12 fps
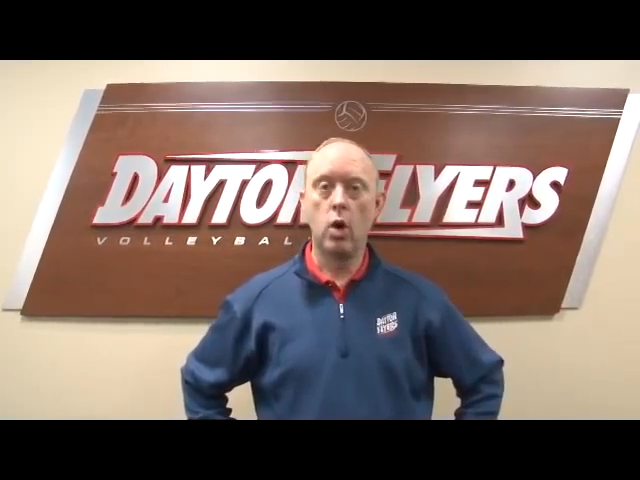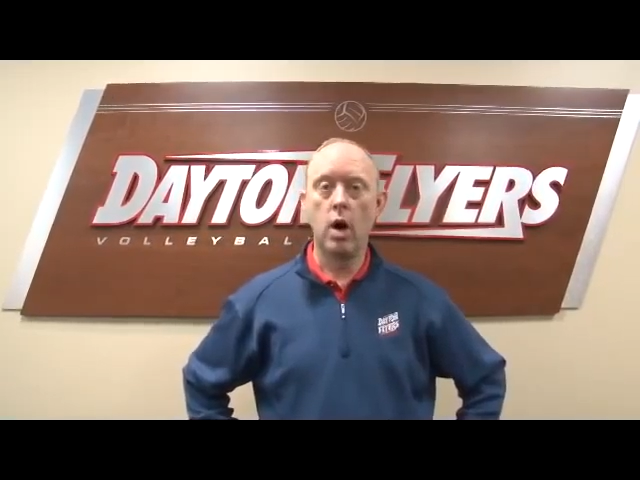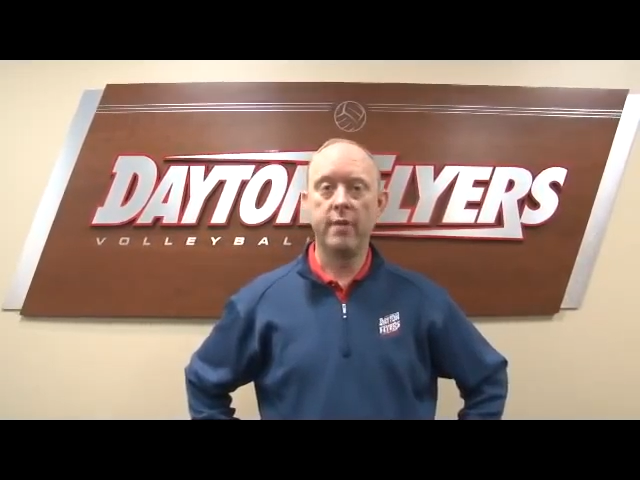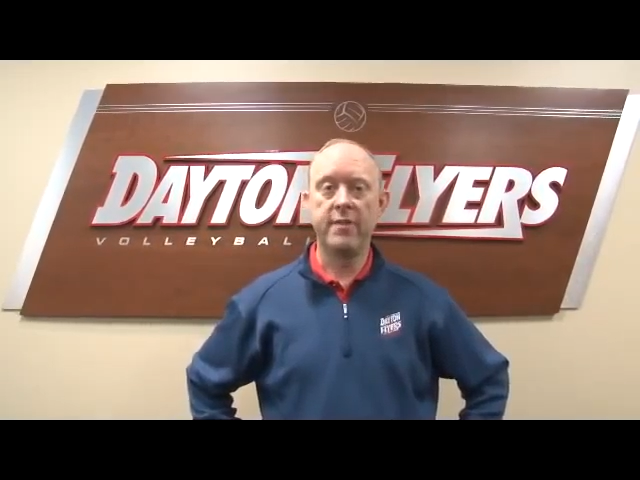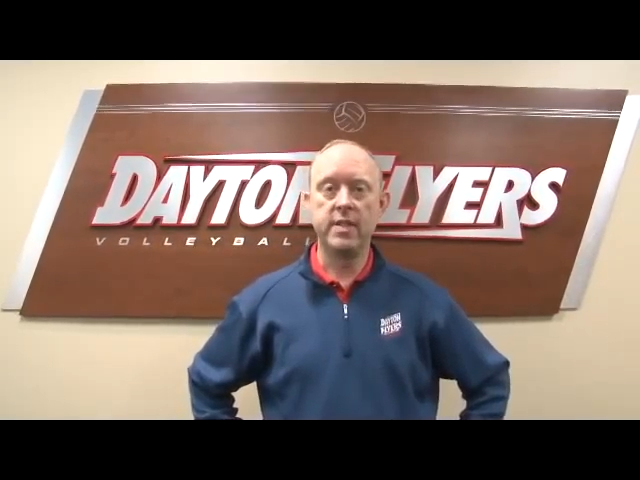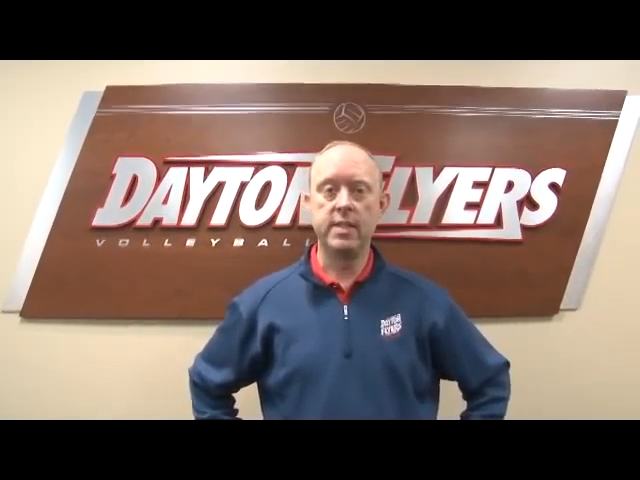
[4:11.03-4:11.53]

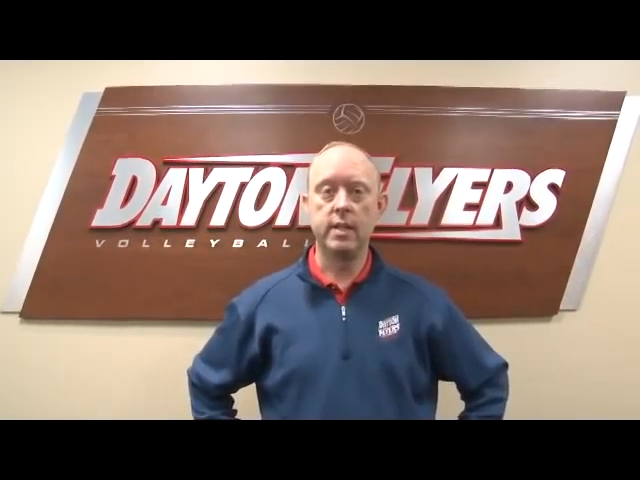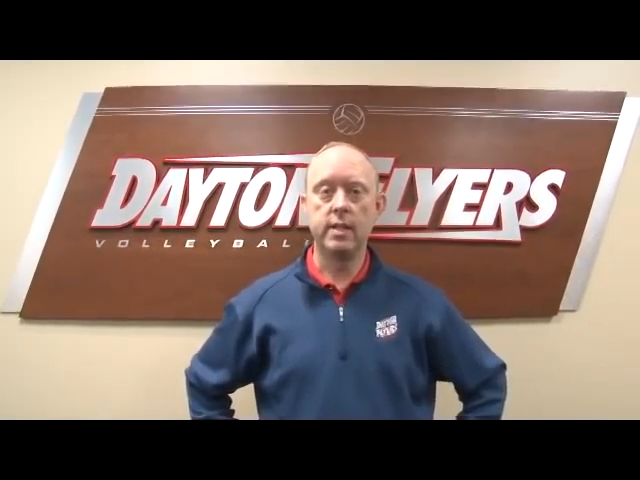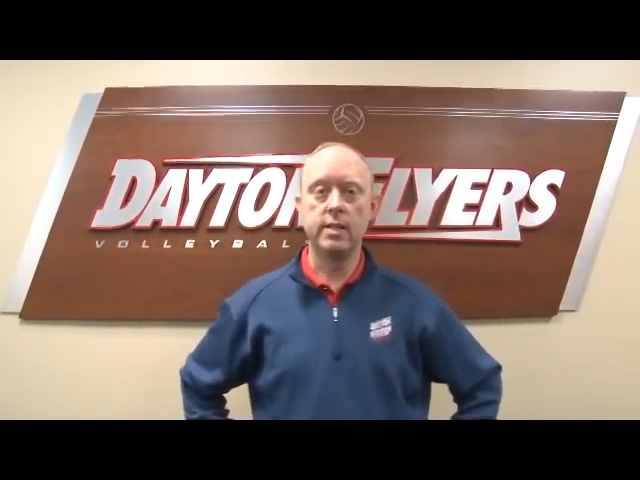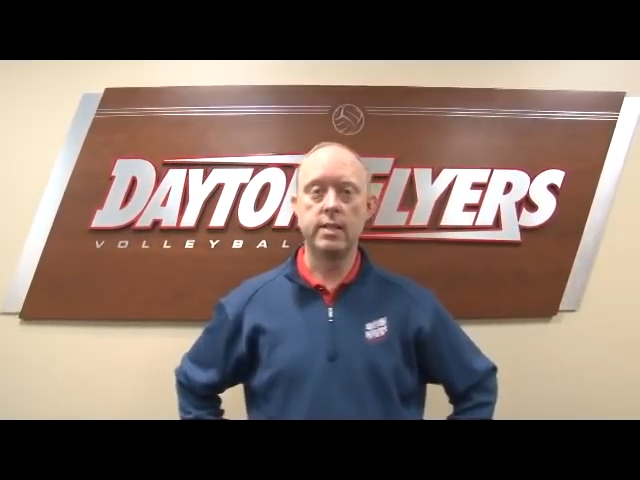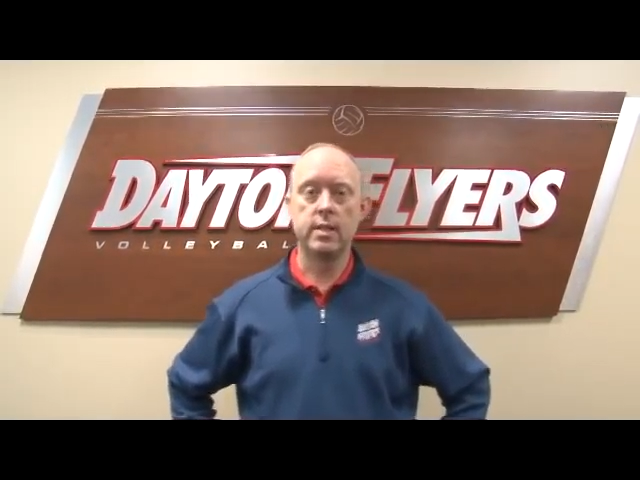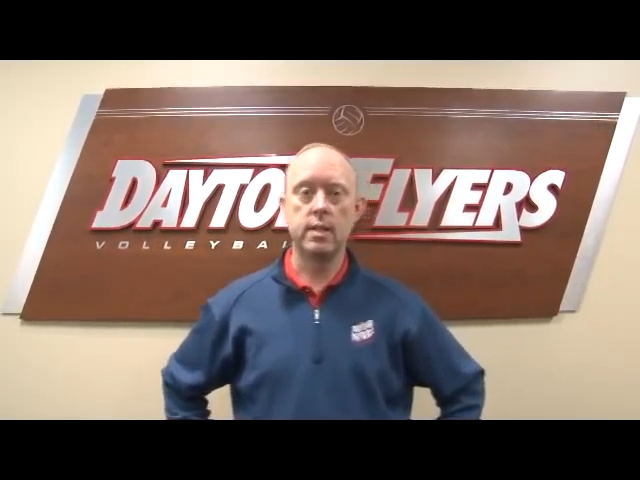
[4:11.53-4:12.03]

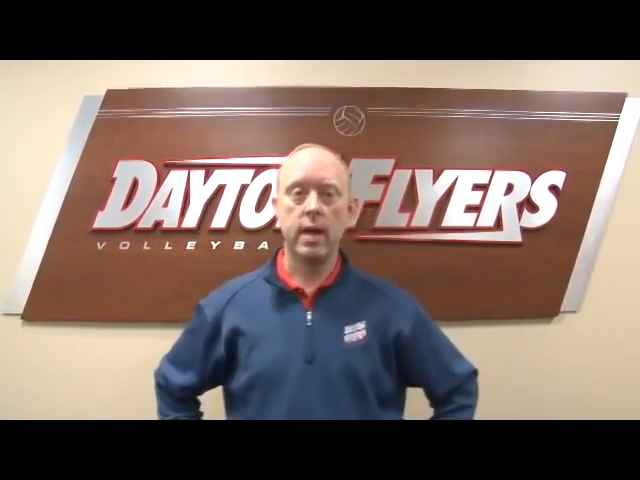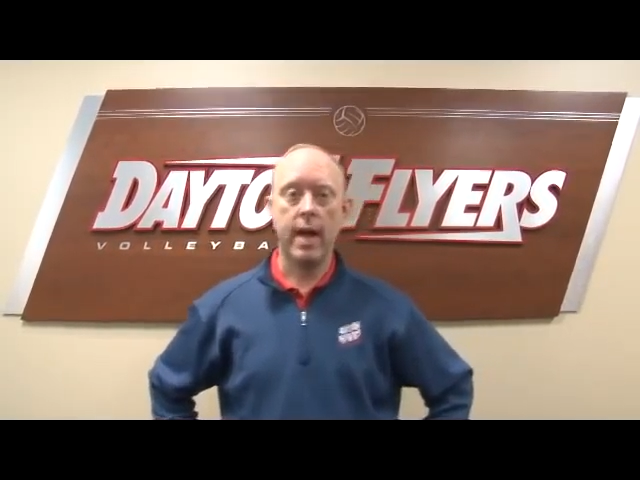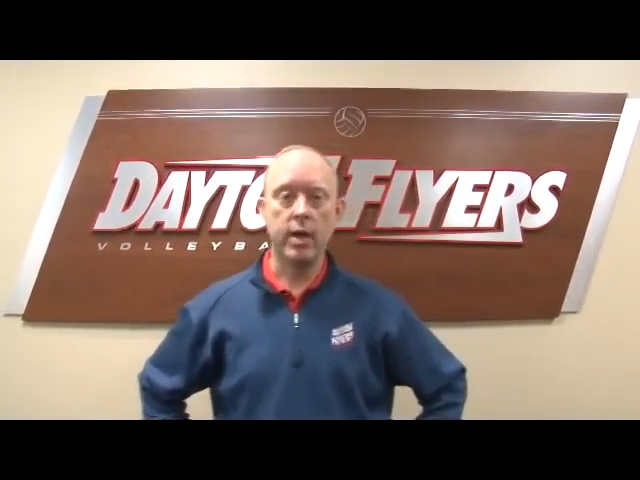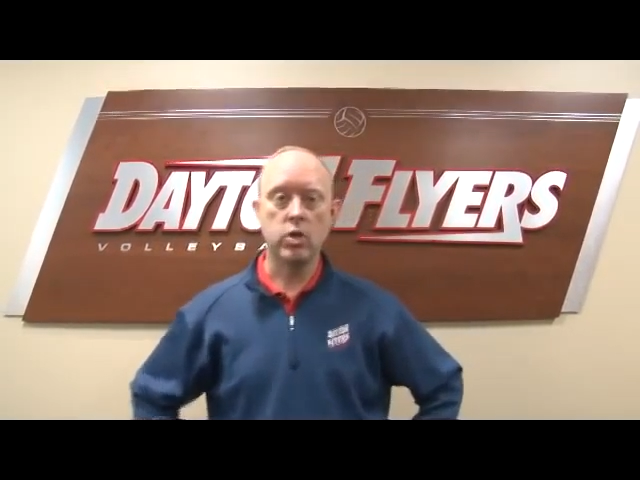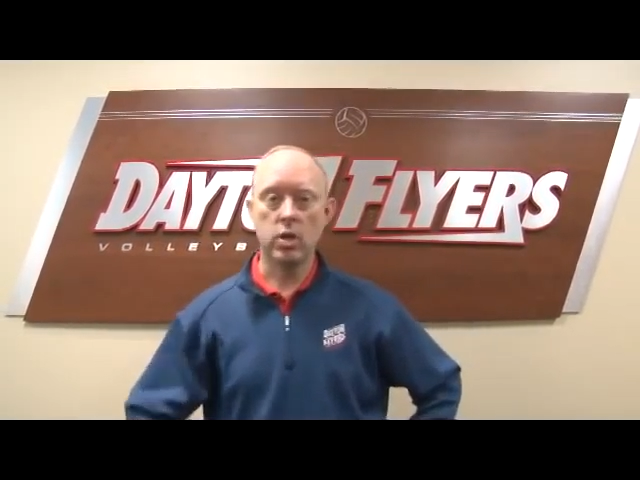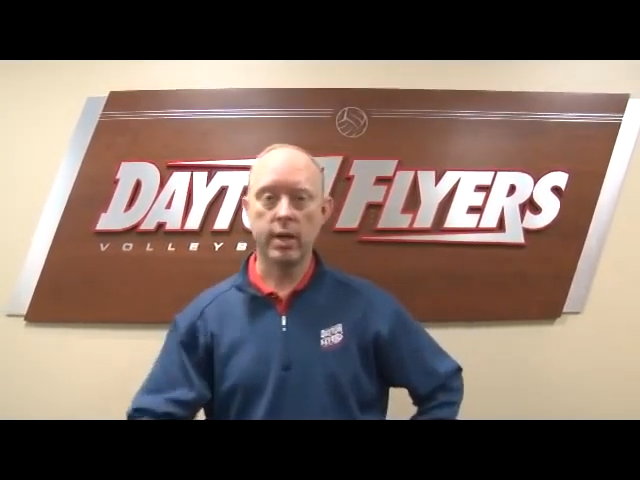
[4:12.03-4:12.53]
offices,
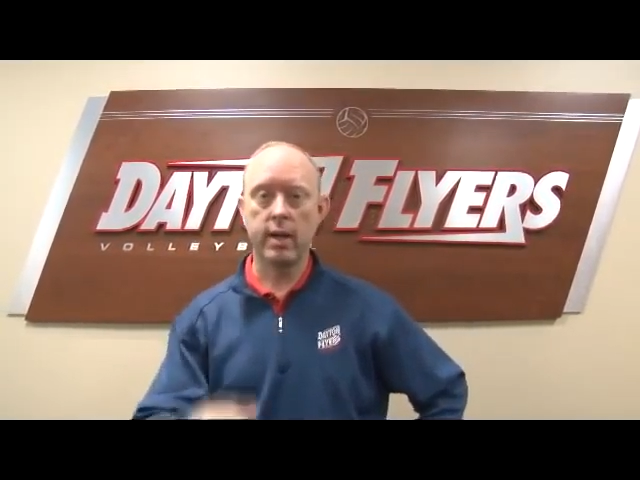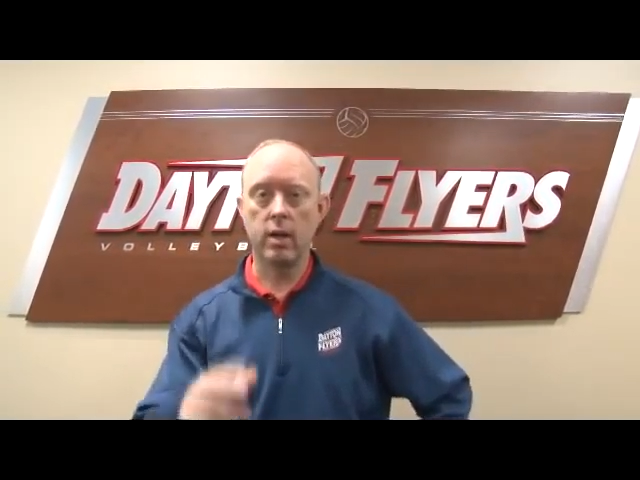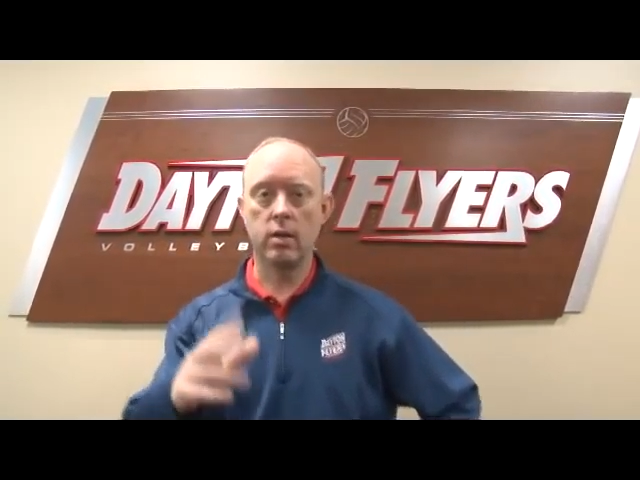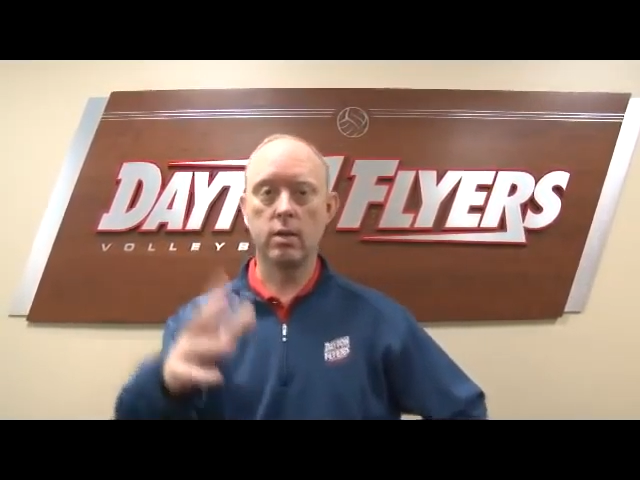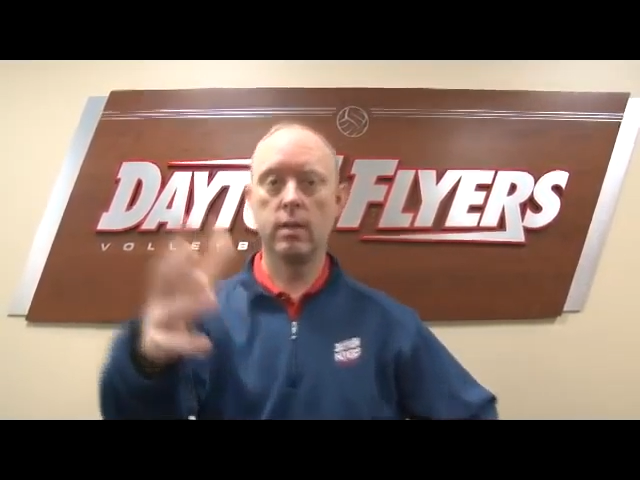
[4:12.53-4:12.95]
actually here,